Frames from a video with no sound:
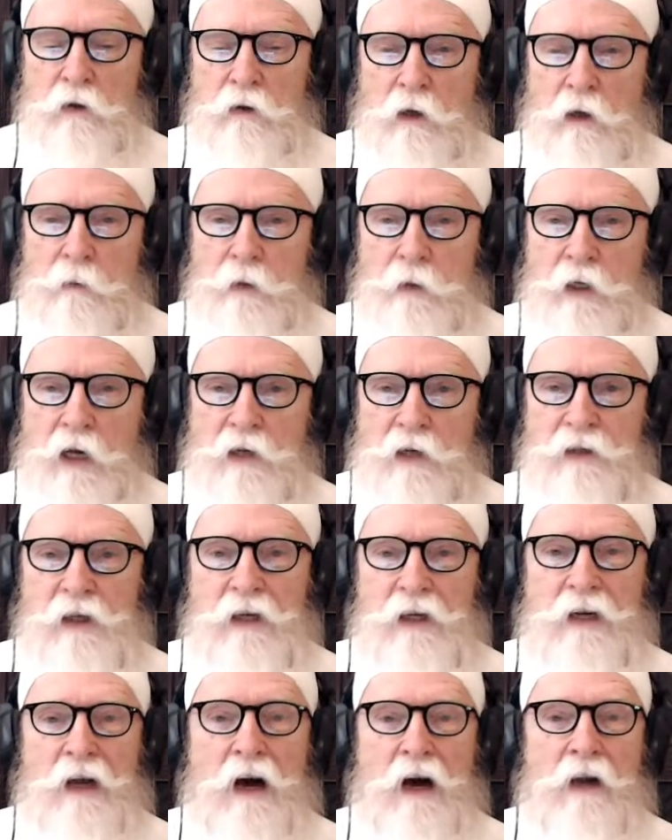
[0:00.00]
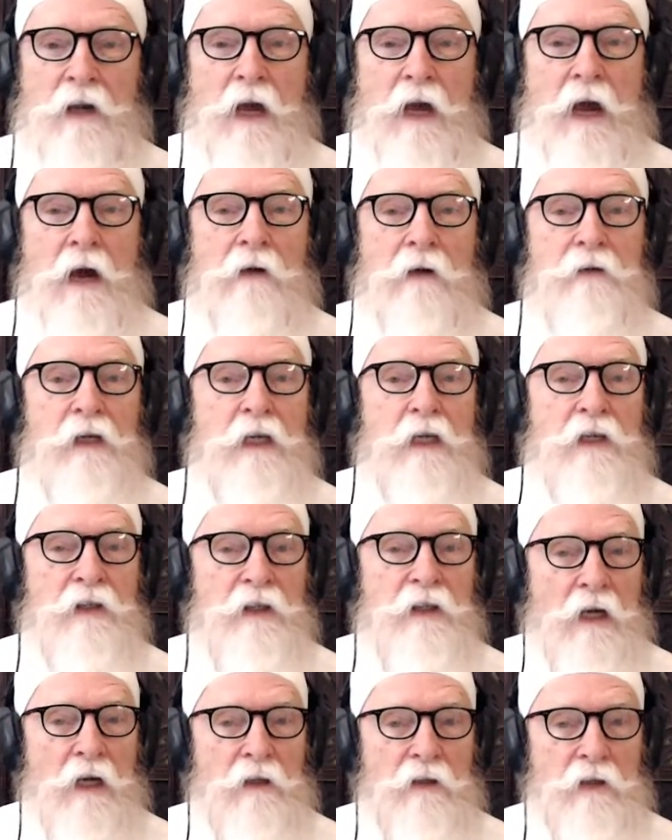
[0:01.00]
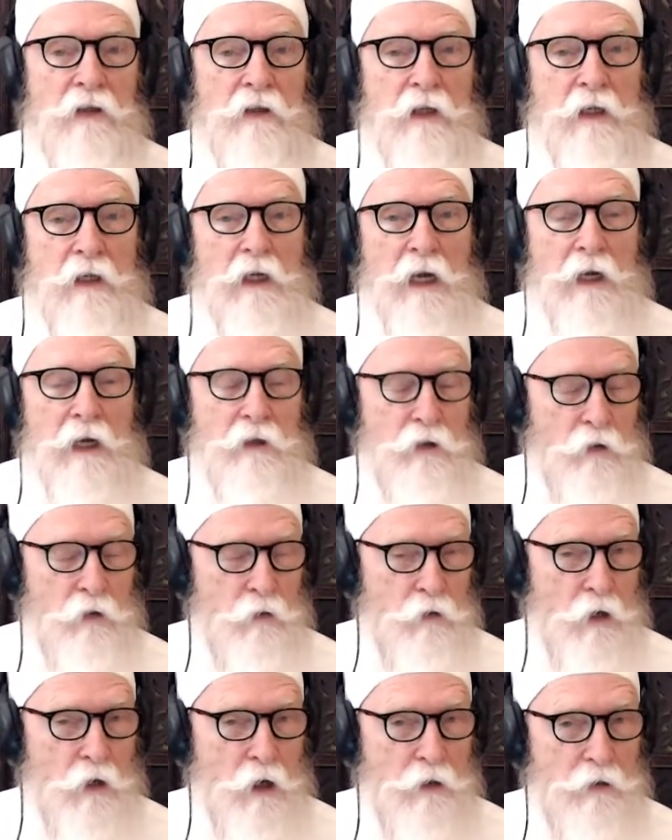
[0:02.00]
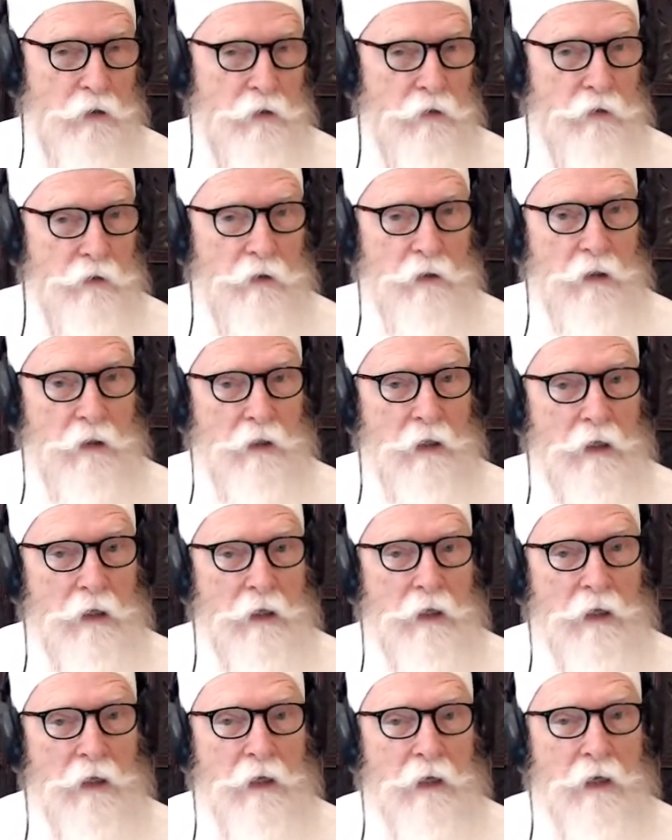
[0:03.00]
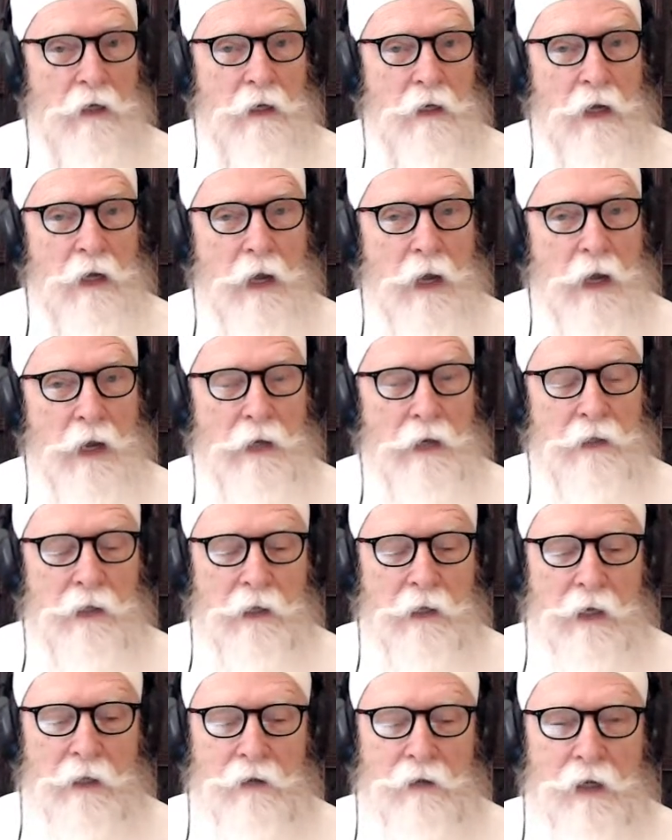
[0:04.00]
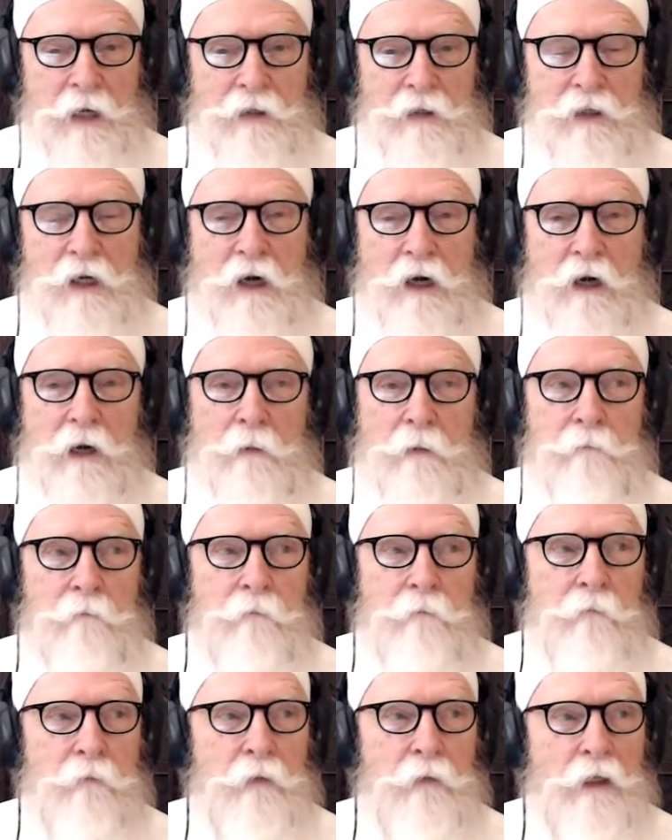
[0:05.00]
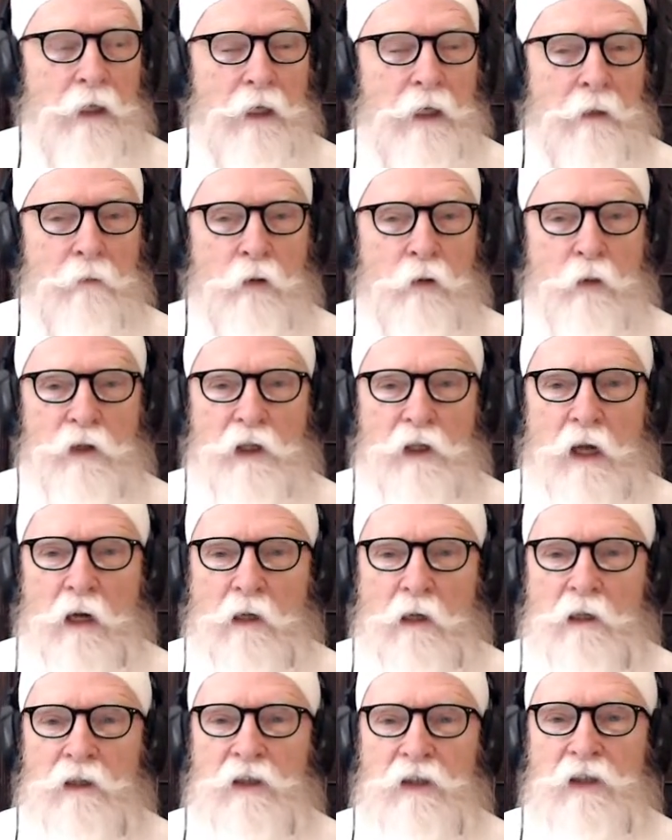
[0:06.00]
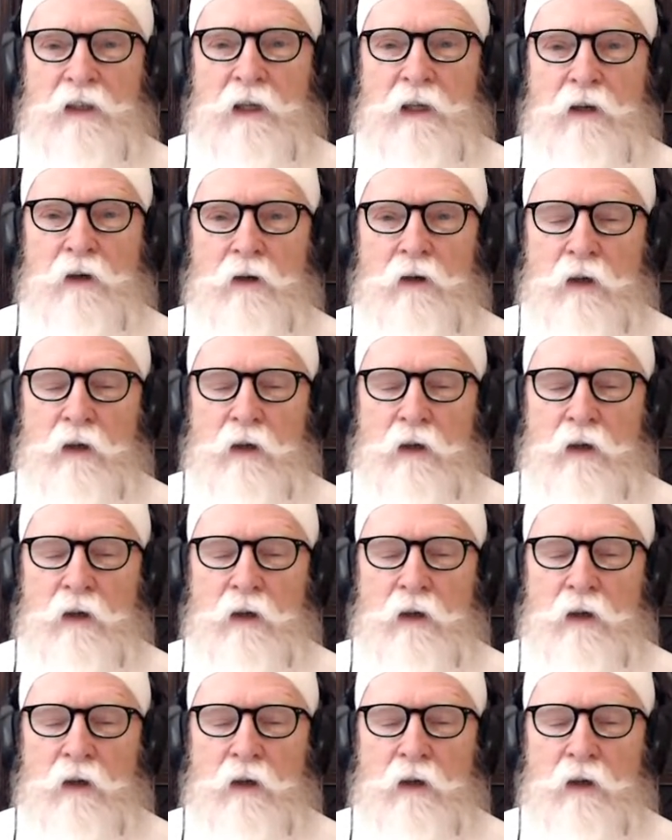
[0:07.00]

Amar Das did not have any sons. He had two daughters. And at that time, it was not considered